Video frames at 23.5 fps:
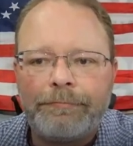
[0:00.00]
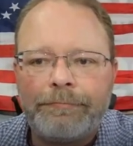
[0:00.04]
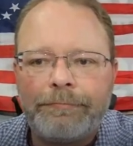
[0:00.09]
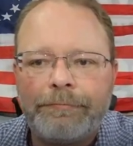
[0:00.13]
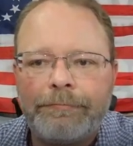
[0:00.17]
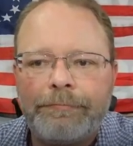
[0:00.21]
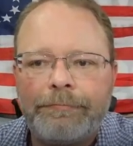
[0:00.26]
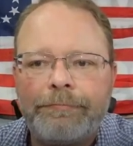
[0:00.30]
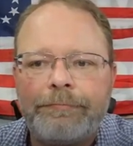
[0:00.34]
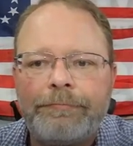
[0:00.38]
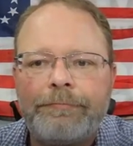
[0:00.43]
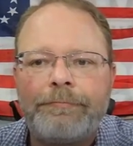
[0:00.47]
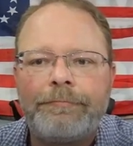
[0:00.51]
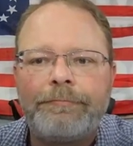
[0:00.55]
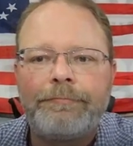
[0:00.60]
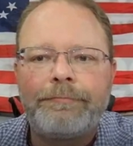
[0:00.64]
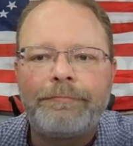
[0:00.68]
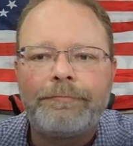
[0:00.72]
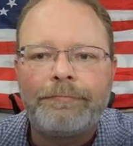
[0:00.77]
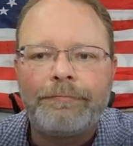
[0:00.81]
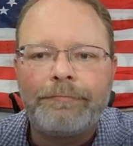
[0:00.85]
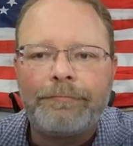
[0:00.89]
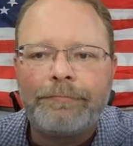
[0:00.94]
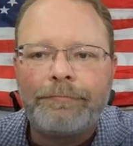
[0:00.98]

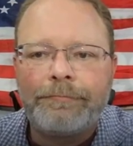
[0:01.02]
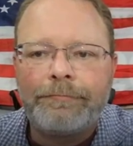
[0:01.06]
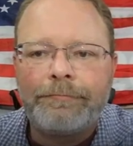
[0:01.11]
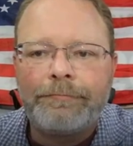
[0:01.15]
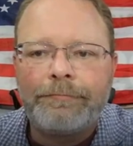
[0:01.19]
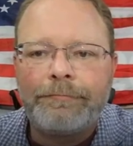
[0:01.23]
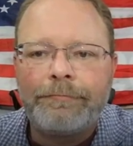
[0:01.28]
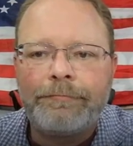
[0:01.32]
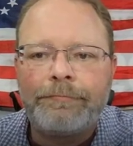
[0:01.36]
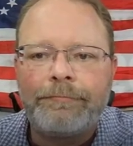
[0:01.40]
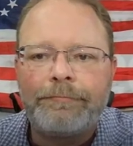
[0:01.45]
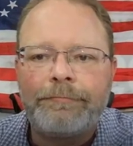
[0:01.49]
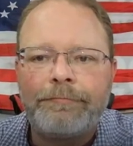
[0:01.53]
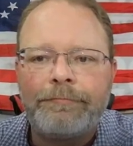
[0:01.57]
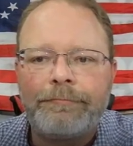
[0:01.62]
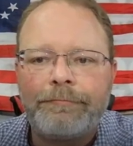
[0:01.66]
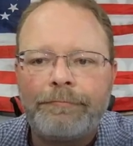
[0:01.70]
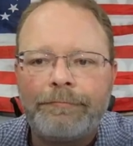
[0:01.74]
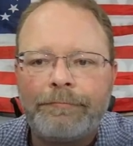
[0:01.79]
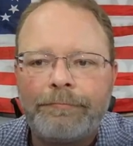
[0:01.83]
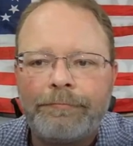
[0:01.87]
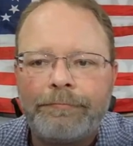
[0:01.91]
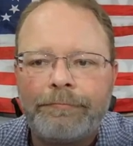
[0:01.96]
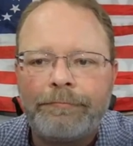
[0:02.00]

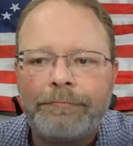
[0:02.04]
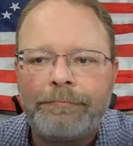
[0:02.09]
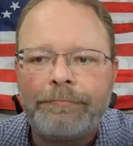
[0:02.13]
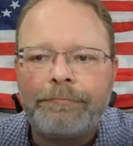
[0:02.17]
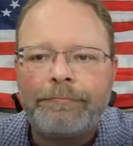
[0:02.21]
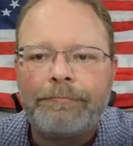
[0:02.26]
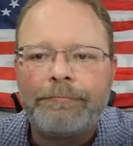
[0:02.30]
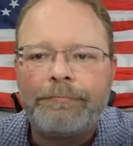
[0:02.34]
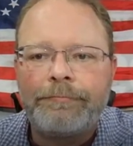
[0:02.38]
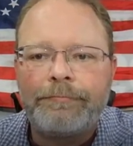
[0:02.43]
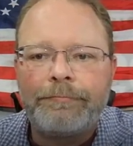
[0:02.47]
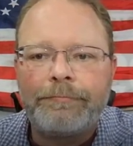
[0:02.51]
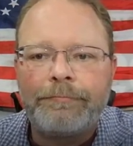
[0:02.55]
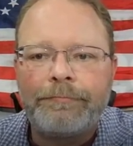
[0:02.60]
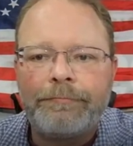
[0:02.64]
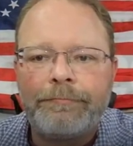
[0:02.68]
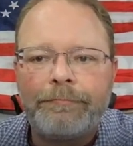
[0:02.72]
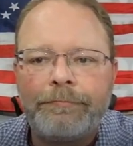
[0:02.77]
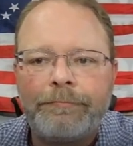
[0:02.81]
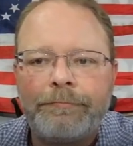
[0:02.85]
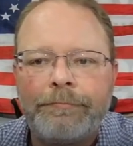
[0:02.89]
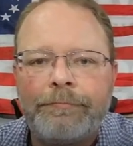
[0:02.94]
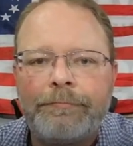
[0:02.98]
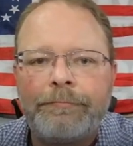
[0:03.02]

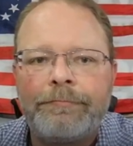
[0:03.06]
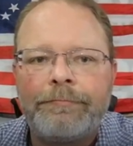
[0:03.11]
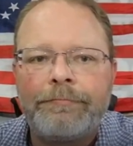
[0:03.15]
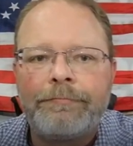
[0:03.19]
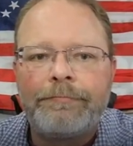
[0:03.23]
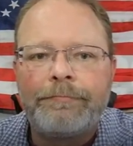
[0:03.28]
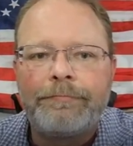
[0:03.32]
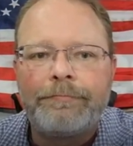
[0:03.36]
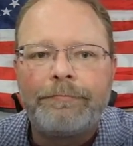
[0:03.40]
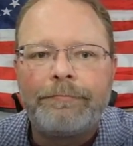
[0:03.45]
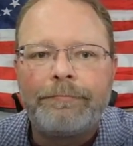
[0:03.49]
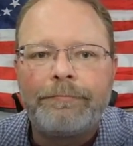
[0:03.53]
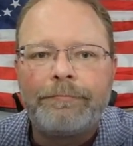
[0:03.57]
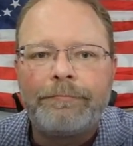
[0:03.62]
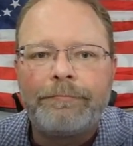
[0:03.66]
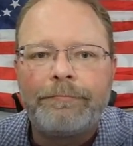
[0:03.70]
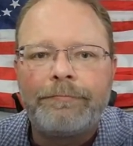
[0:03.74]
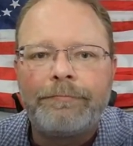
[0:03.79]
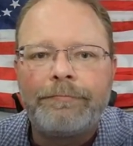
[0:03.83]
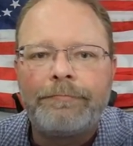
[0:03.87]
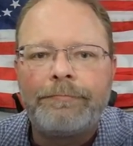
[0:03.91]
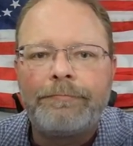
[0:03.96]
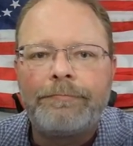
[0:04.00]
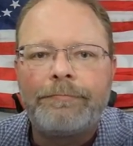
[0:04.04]

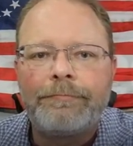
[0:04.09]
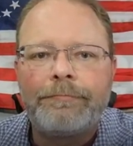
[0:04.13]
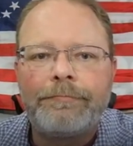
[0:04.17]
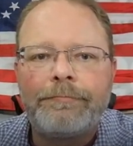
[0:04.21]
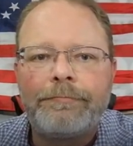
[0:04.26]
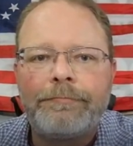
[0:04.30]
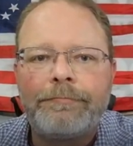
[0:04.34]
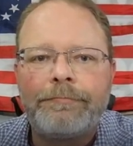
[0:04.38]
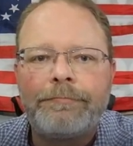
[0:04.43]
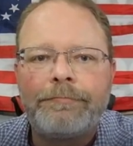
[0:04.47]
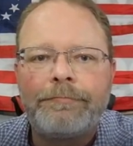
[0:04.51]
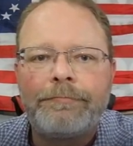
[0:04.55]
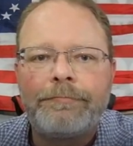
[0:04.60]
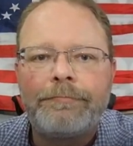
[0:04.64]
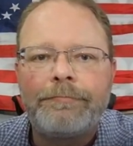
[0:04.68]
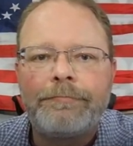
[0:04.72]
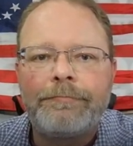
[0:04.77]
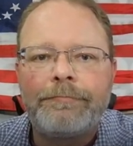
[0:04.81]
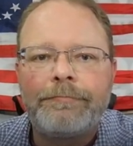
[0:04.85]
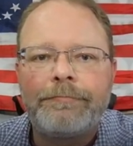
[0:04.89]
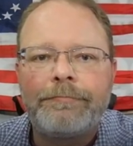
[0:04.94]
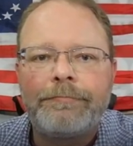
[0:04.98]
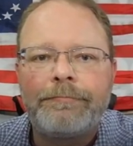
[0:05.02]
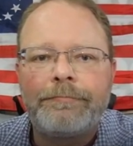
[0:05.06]

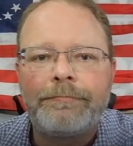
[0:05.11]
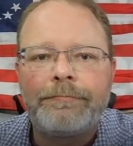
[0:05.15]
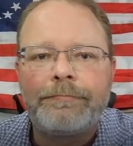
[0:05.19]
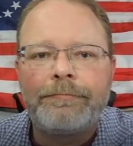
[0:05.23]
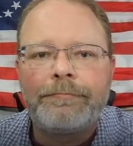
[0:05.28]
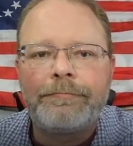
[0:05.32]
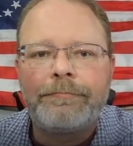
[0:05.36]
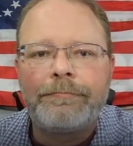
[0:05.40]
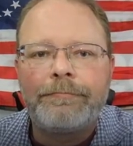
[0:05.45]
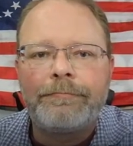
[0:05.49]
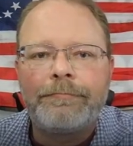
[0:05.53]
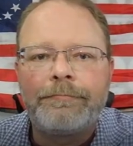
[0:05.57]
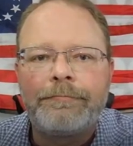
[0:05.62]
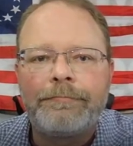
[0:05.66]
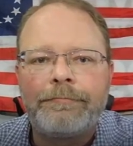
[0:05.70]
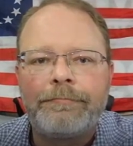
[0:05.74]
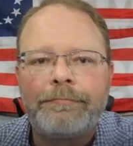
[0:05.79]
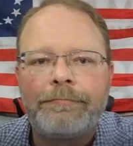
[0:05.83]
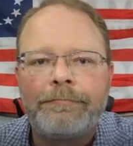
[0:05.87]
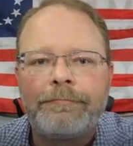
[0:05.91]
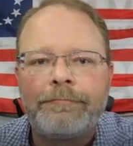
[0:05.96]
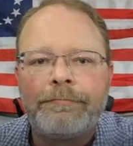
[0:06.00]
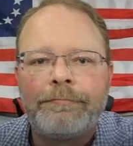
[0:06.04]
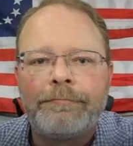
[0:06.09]

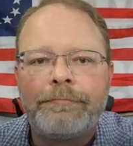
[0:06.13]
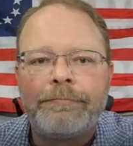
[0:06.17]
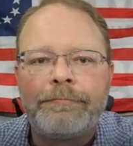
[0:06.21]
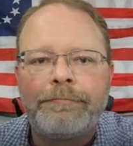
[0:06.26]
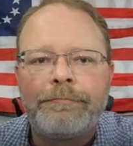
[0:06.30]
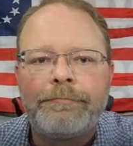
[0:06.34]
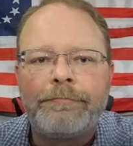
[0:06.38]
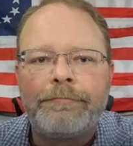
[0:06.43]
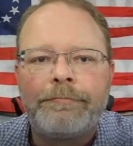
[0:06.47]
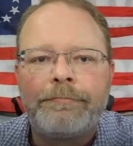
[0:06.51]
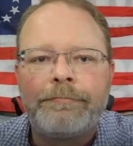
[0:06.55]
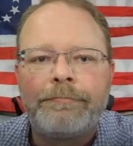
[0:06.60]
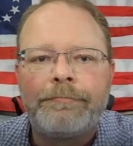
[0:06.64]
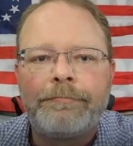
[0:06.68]
[no speech]